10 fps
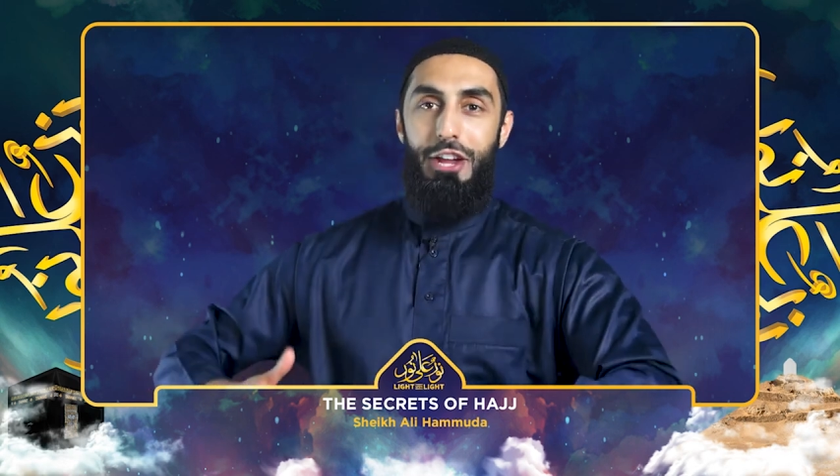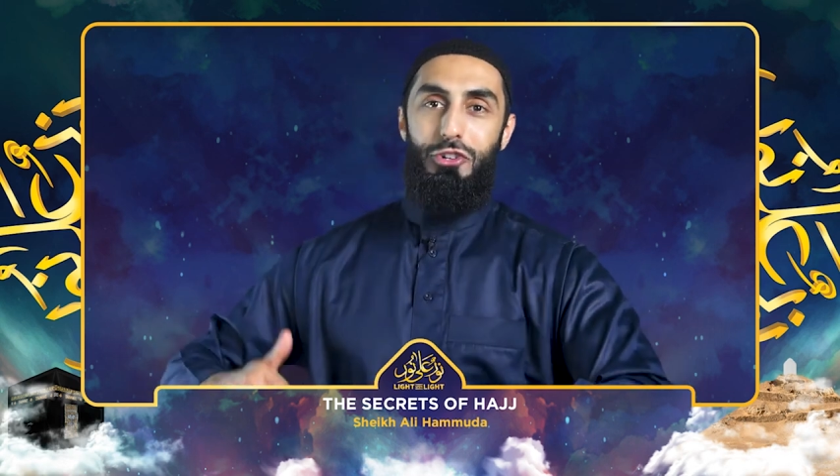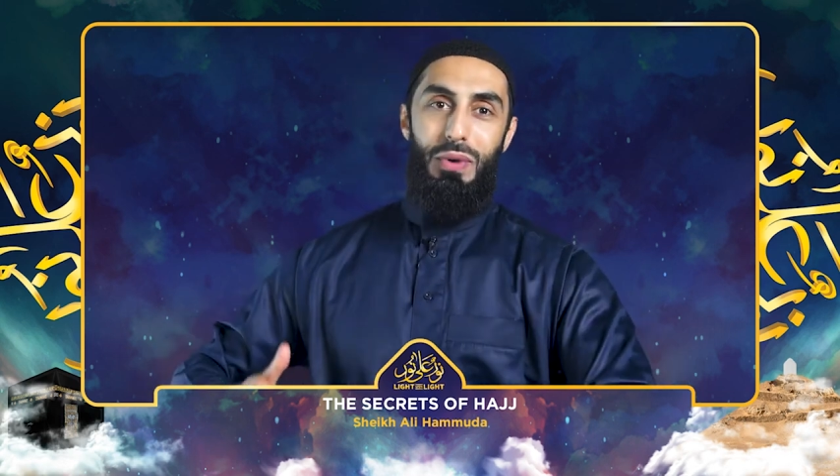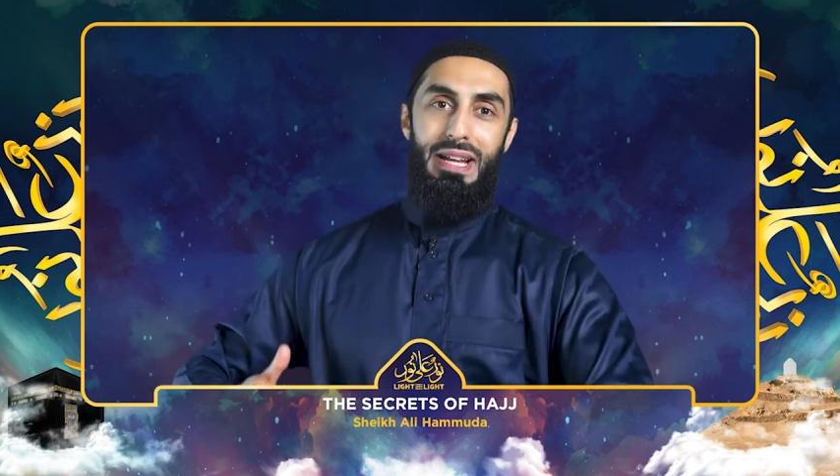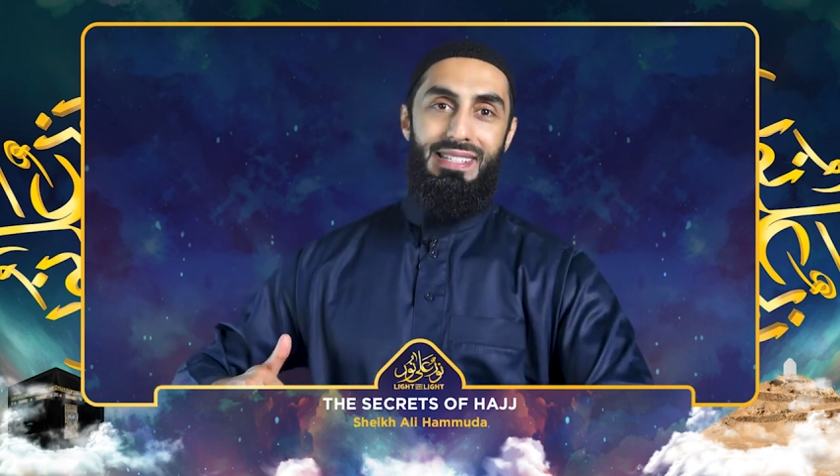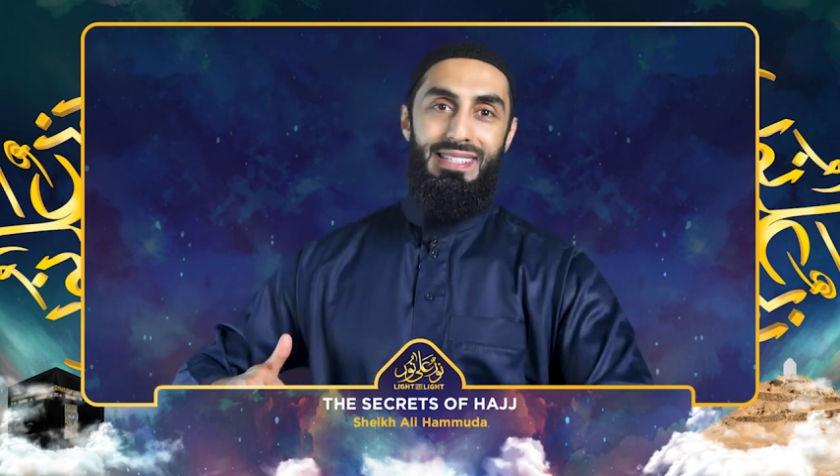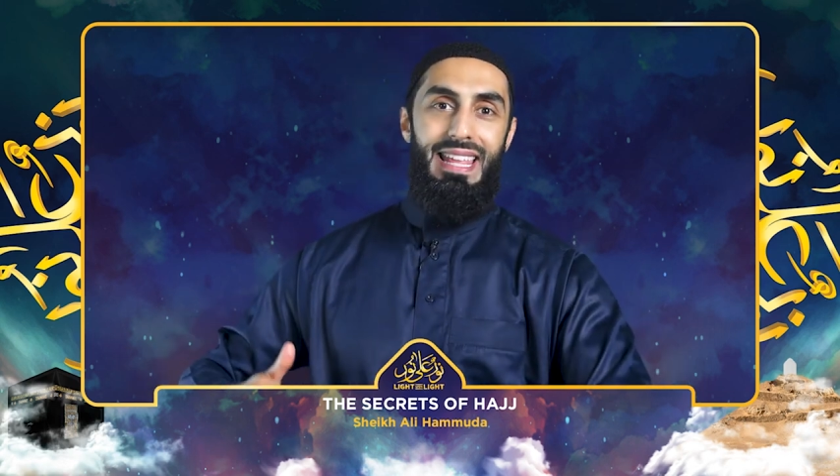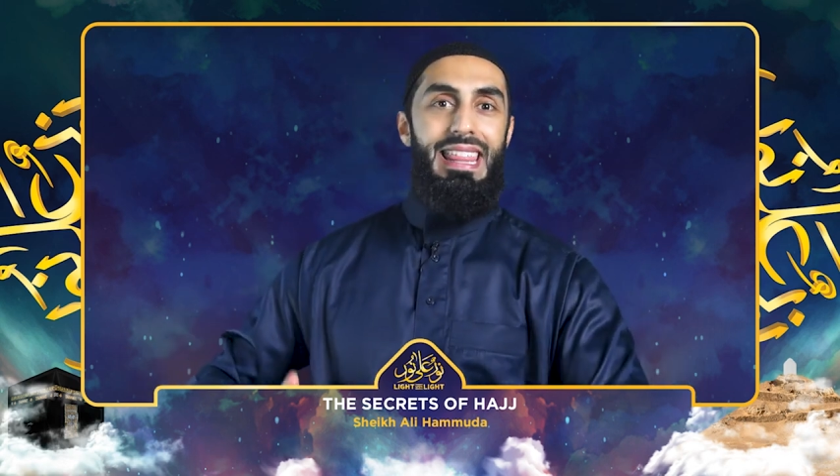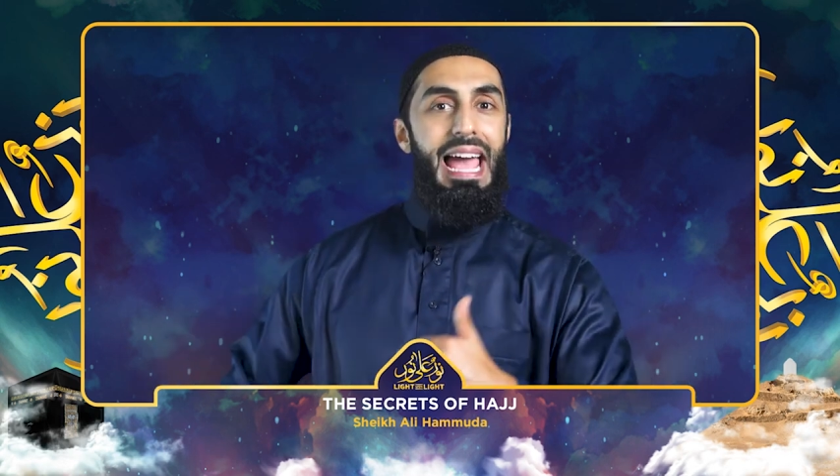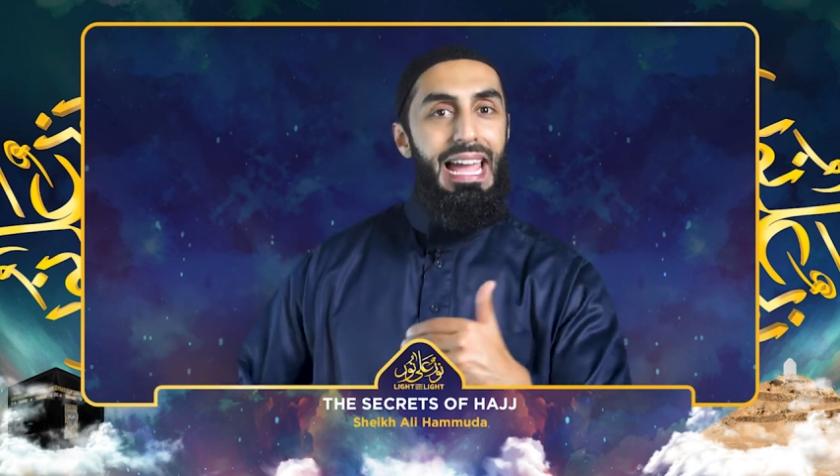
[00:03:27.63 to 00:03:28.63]
address
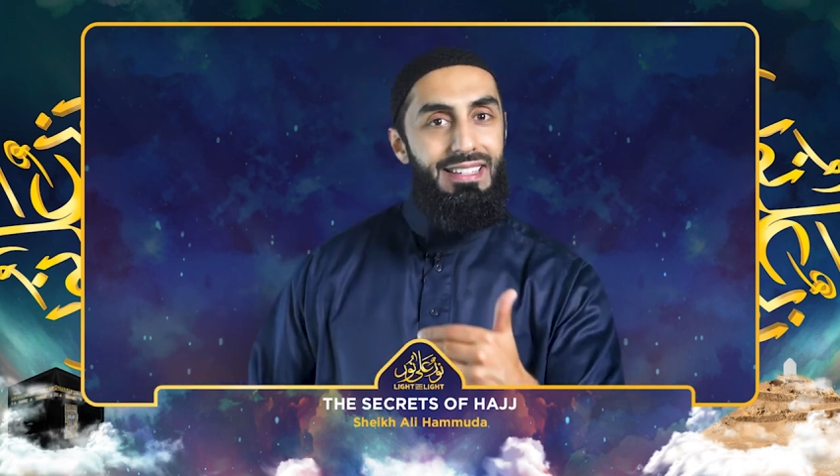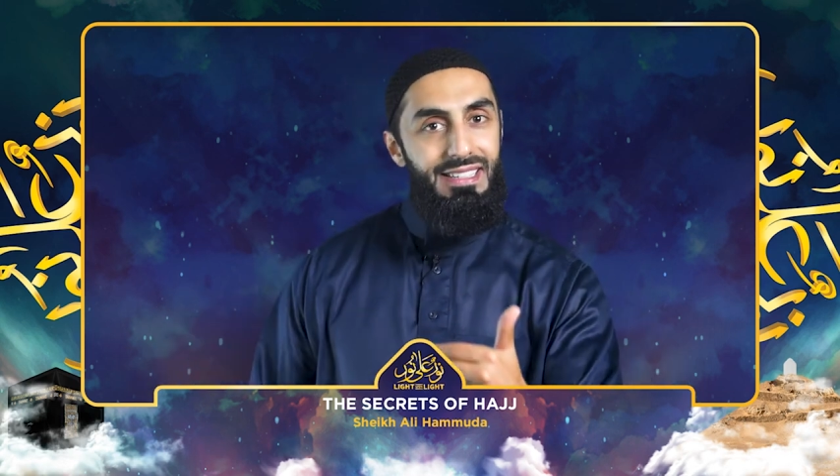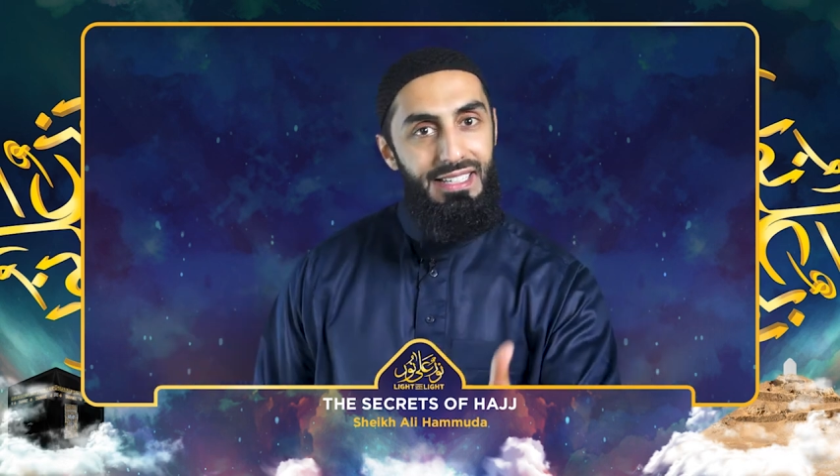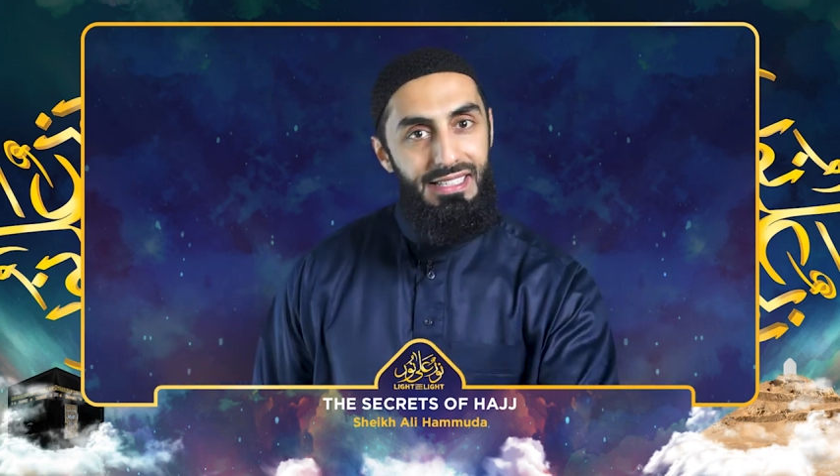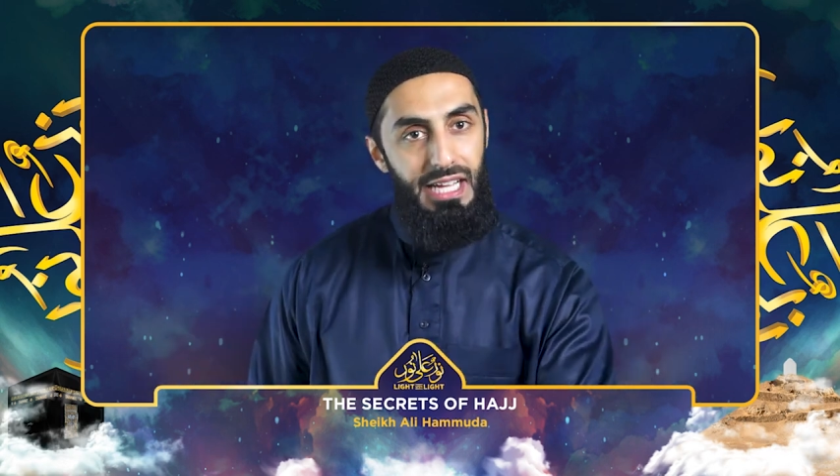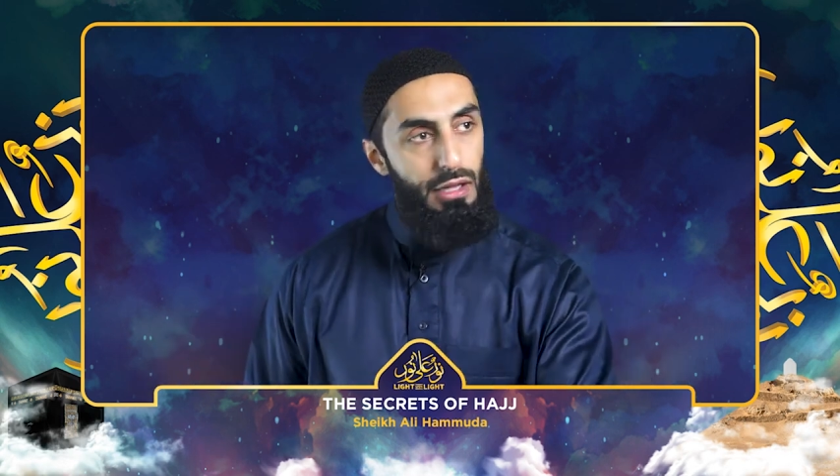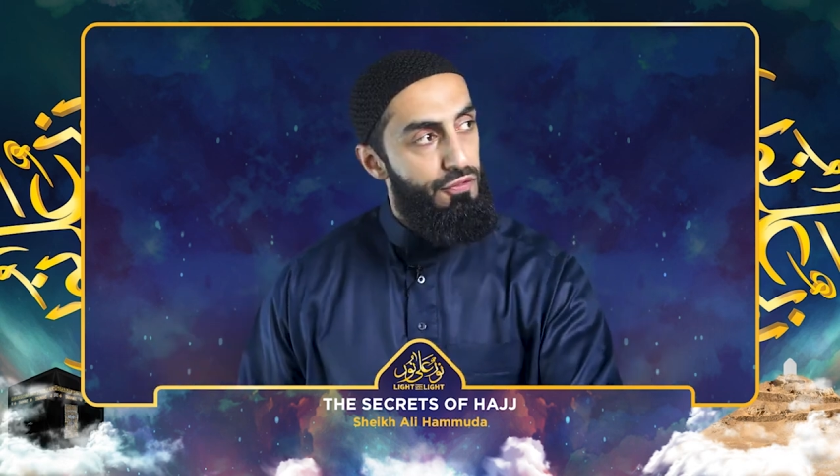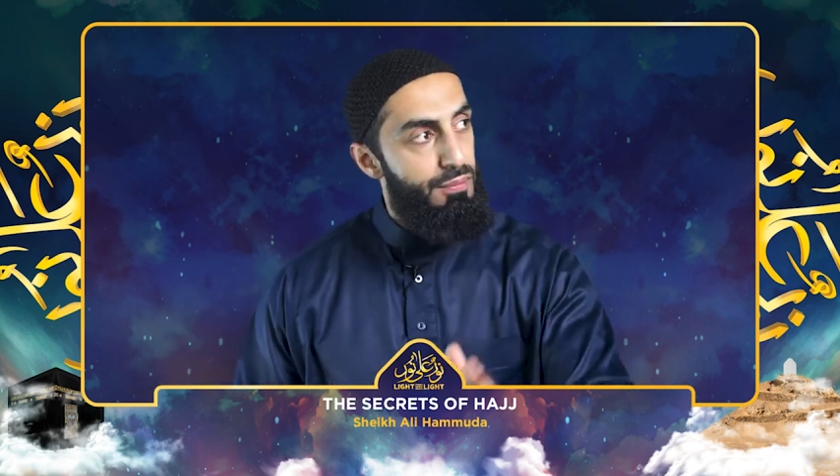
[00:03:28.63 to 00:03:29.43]
the Hajj itself,